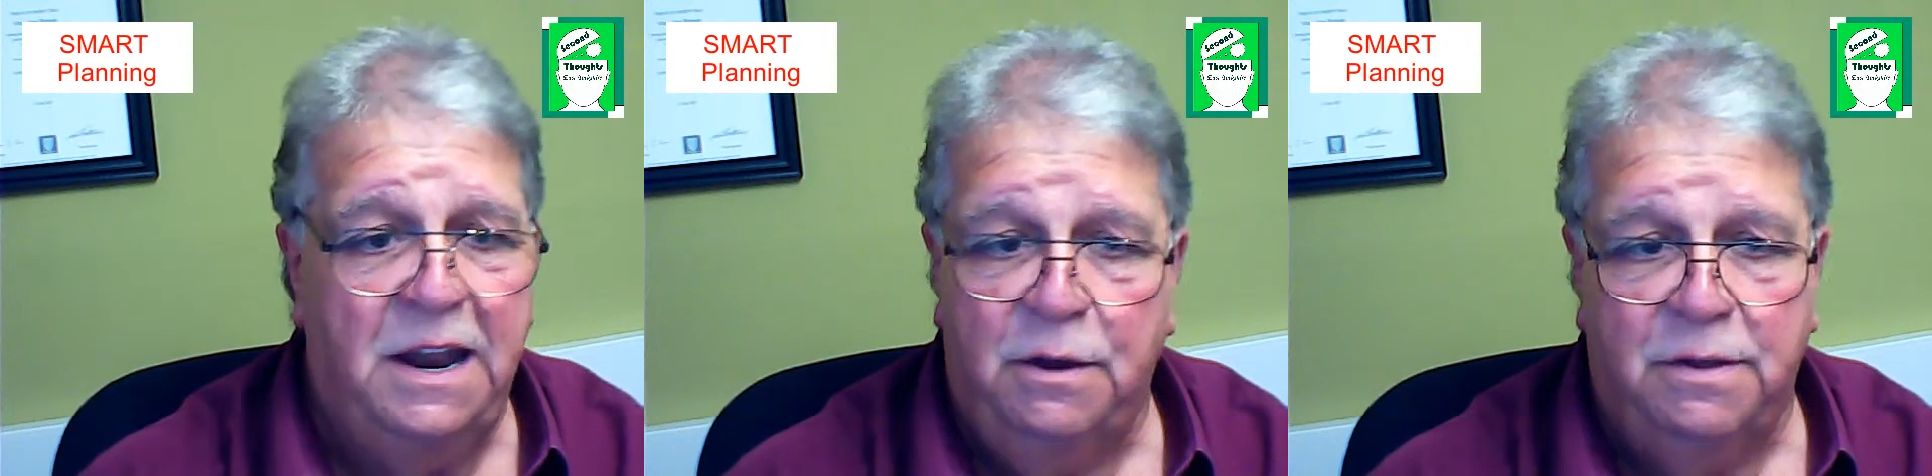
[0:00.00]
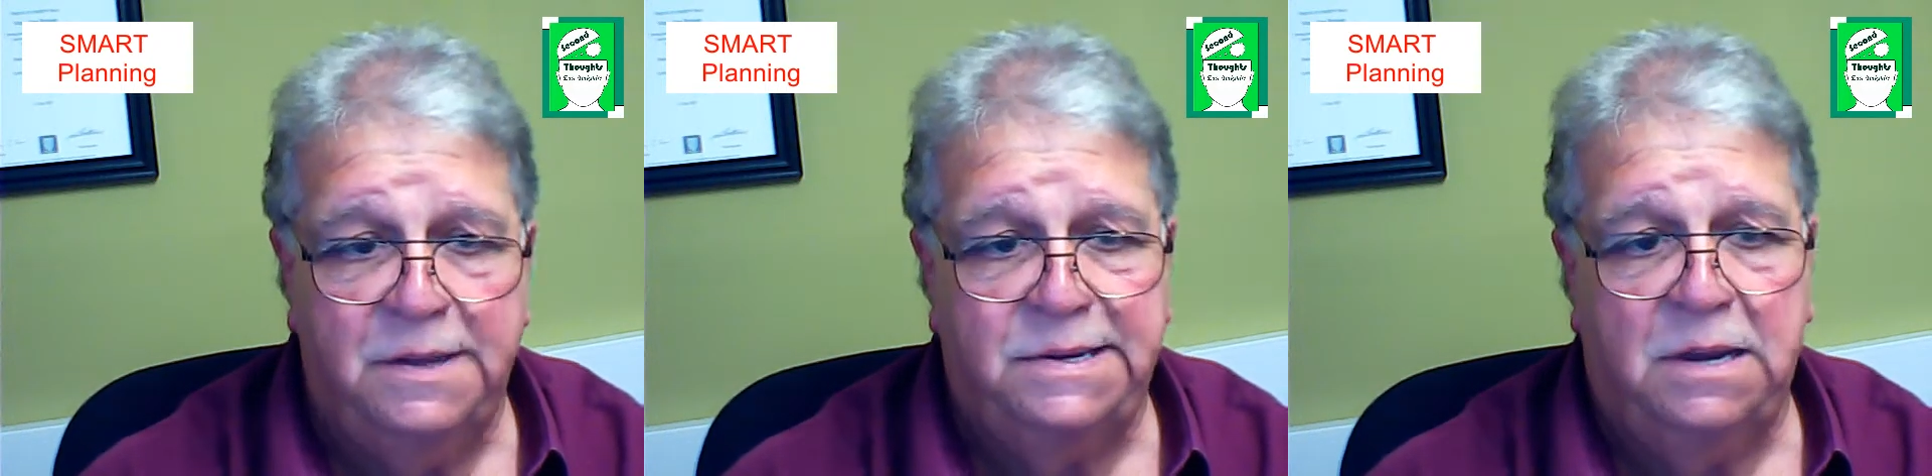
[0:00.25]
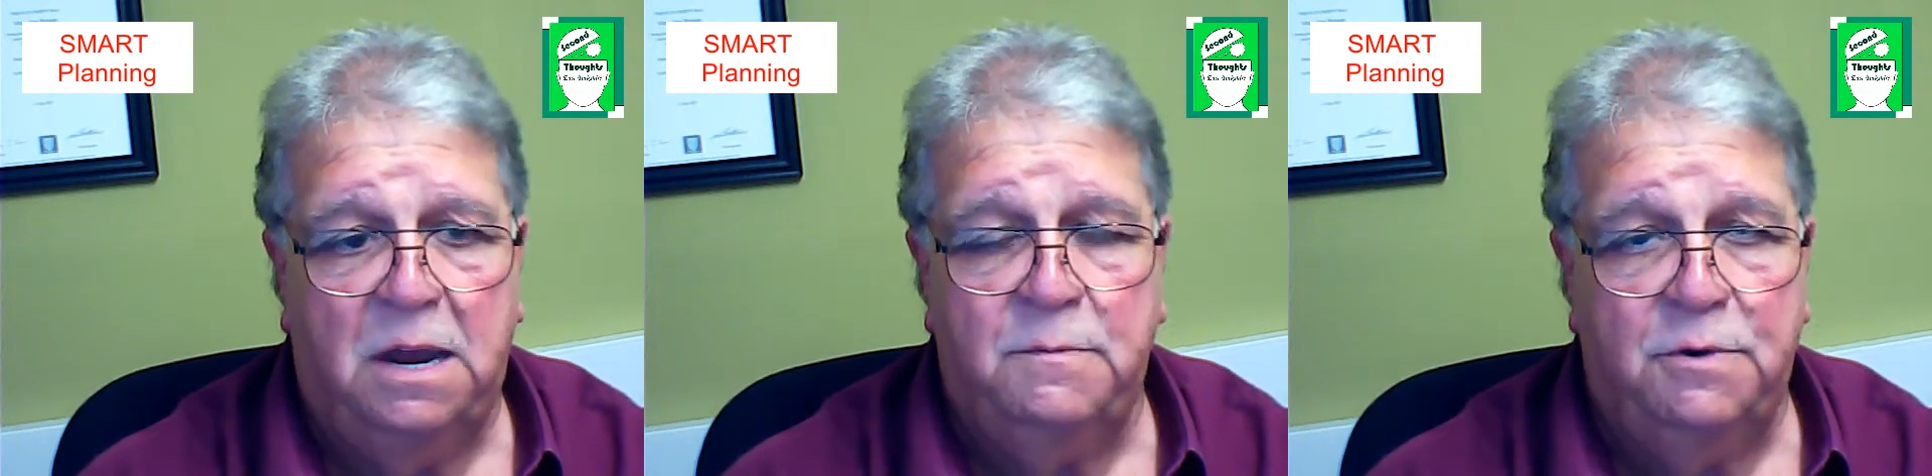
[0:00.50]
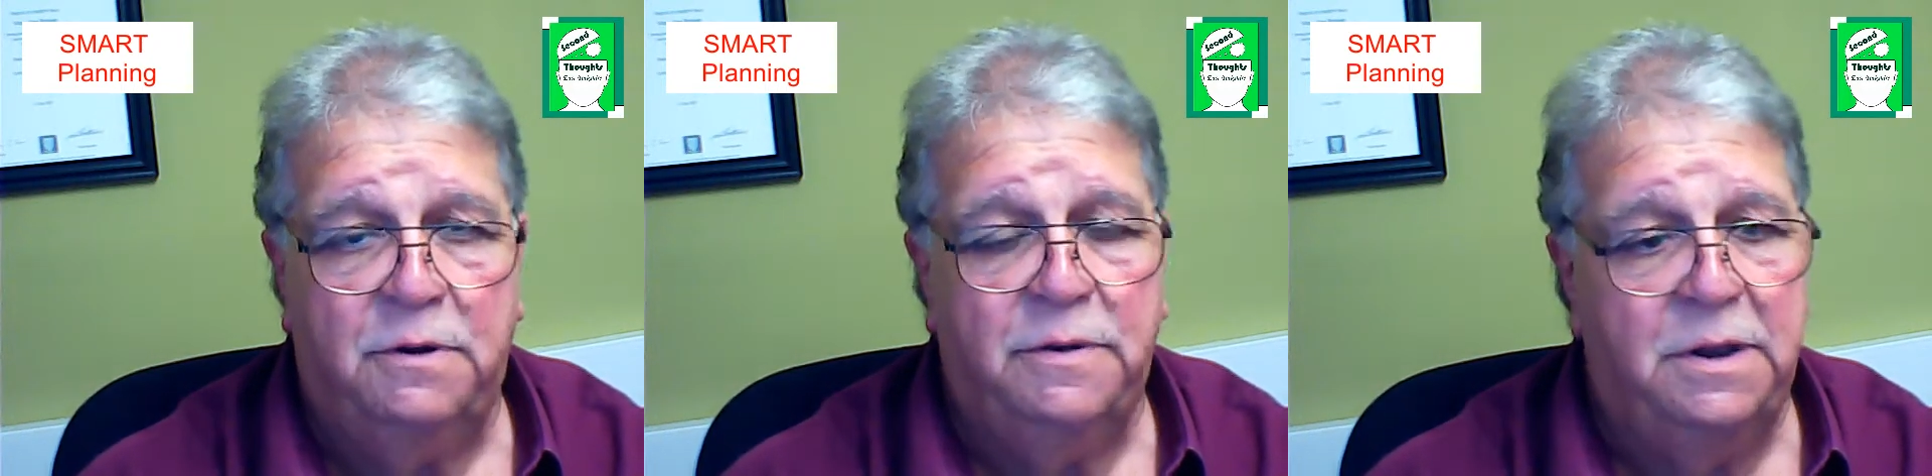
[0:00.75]
any other
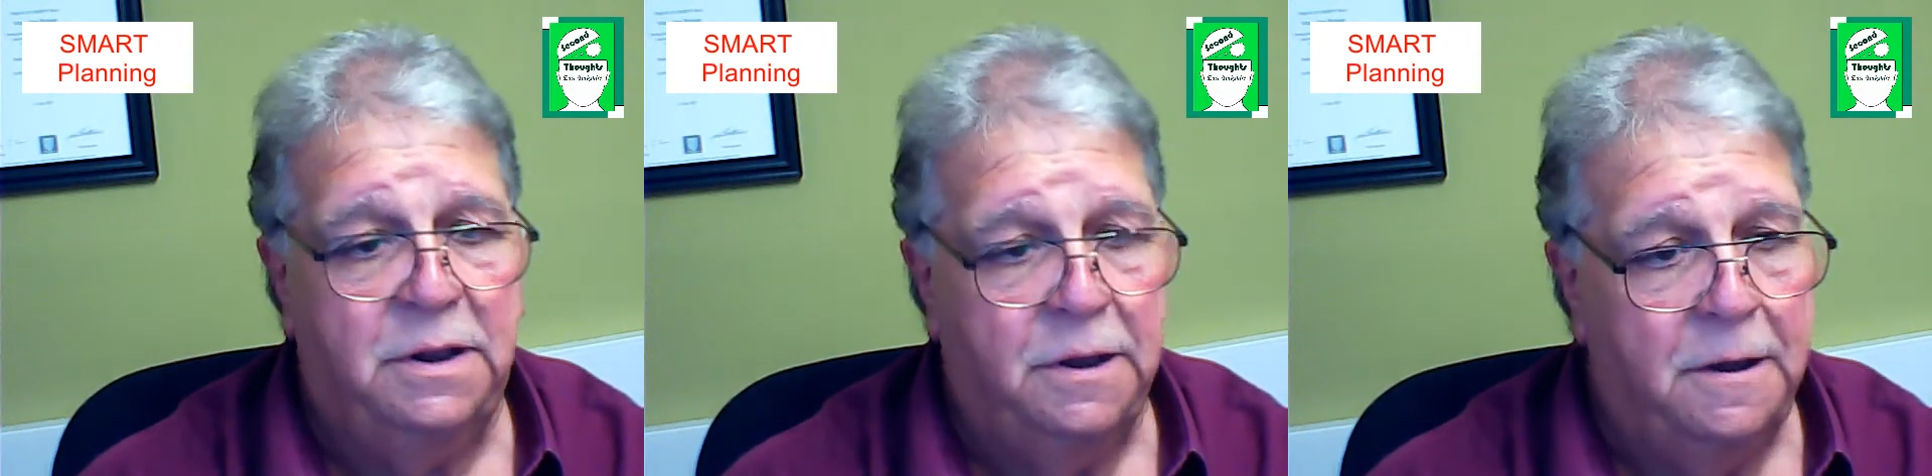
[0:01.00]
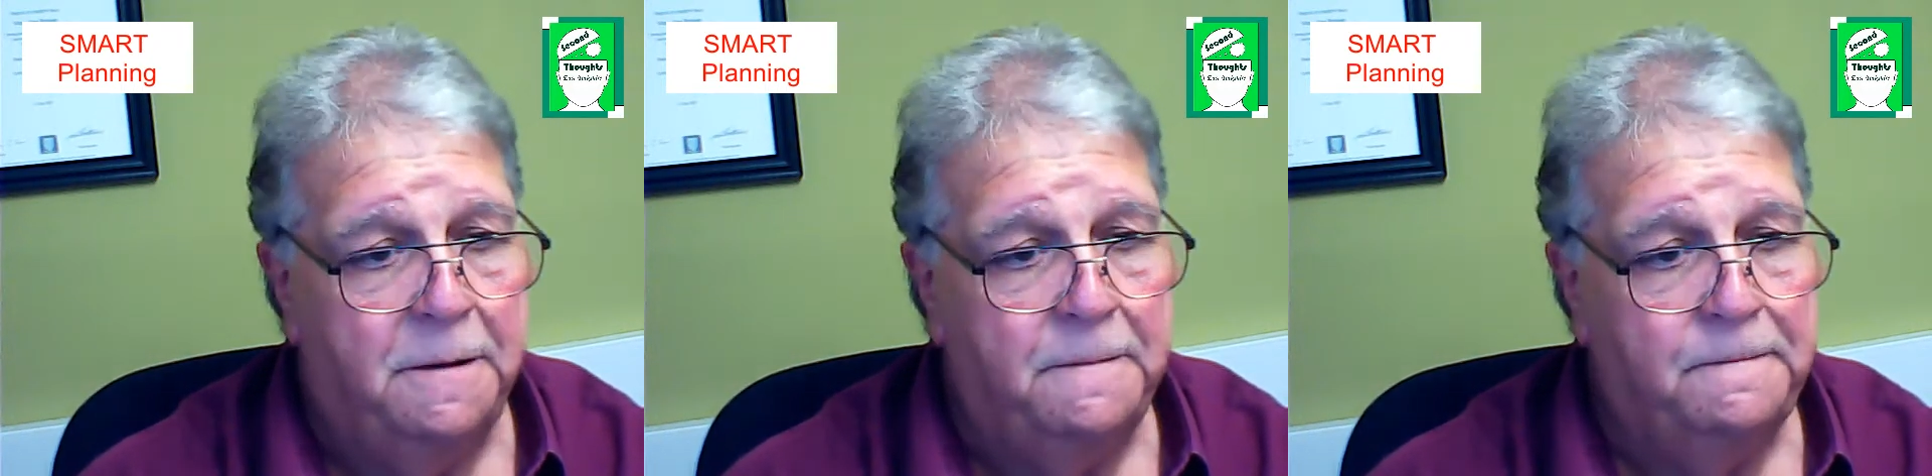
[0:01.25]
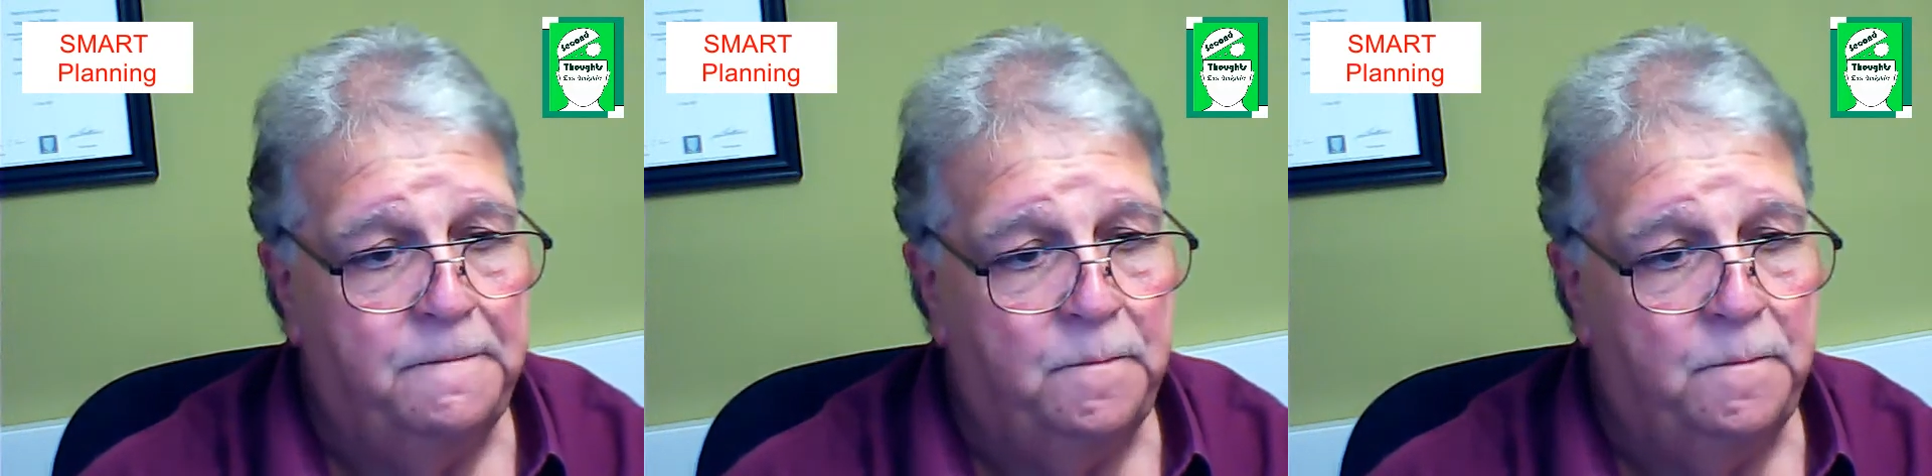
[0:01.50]
time during the day.